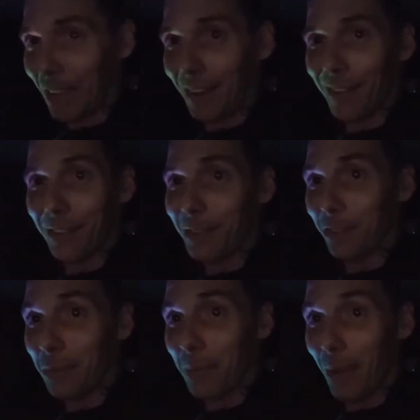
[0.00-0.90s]
off under its
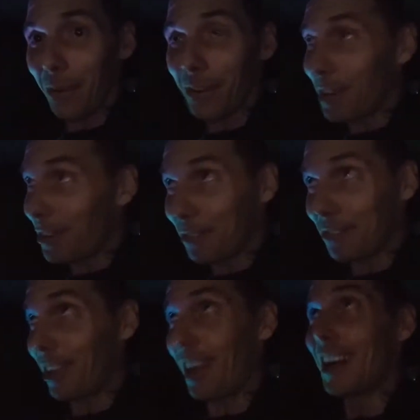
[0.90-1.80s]
own power,
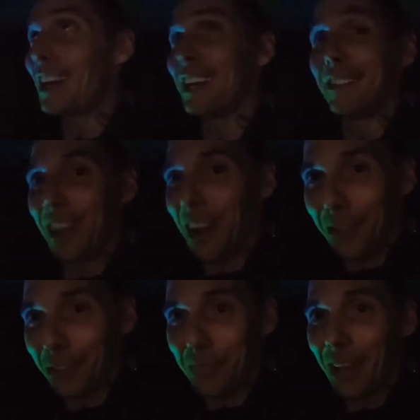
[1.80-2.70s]
fly to outer
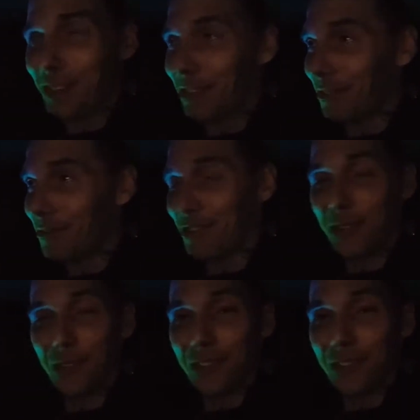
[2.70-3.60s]
space, do
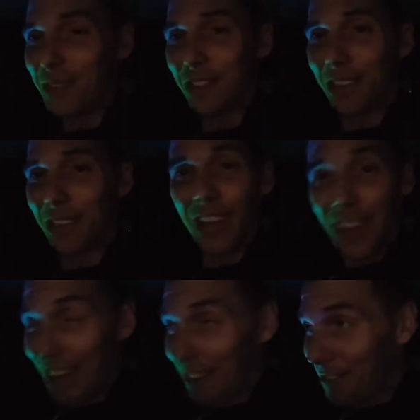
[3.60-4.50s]
its mission,
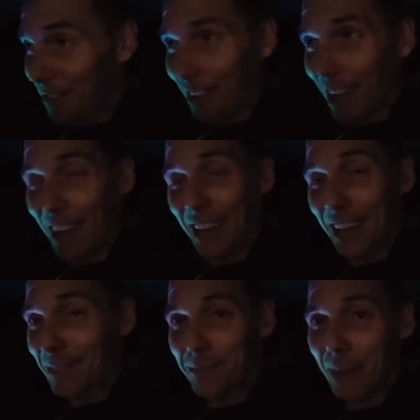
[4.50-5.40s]
and fly
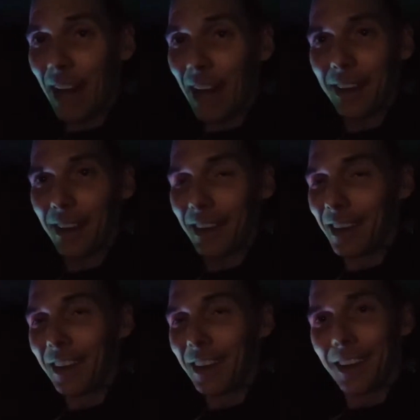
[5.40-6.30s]
back.
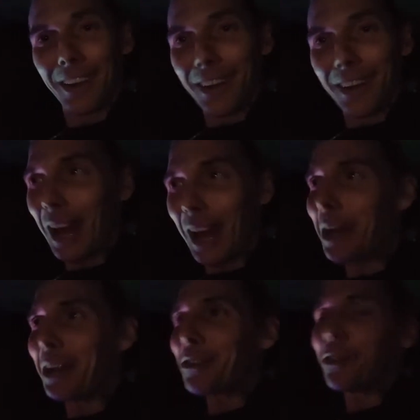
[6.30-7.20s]
And
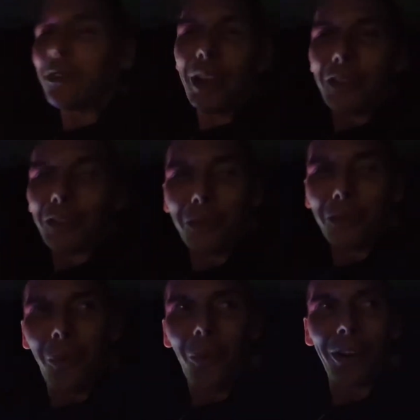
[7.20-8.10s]
it's
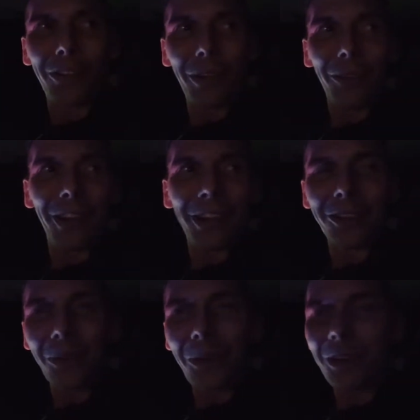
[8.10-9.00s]
ignored. It's not really
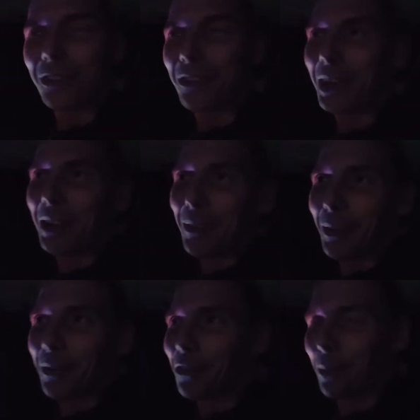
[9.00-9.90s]
ignored. It's just like
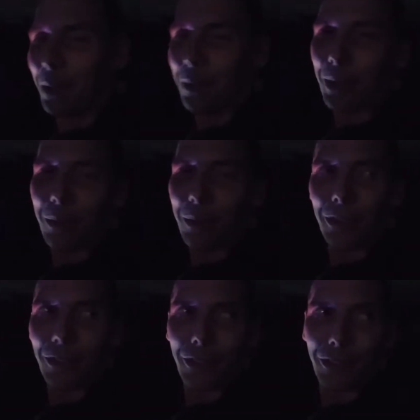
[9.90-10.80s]
they're just like, yeah, well,
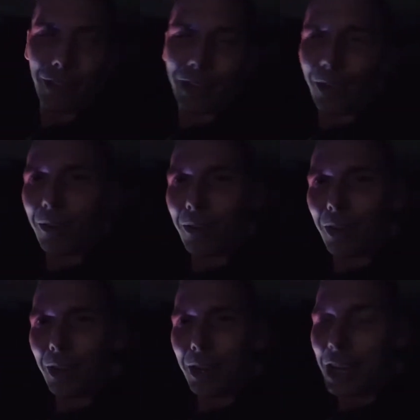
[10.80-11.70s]
let's just
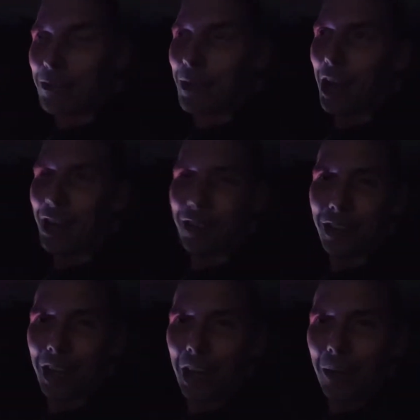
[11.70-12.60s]
keep it on the
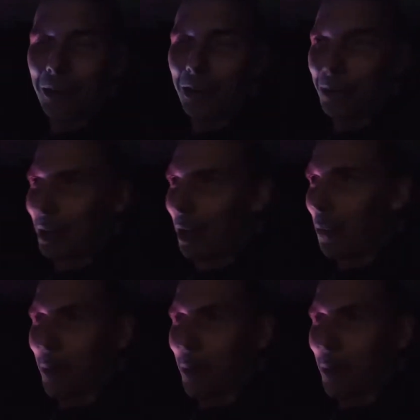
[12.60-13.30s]
DL because they don't want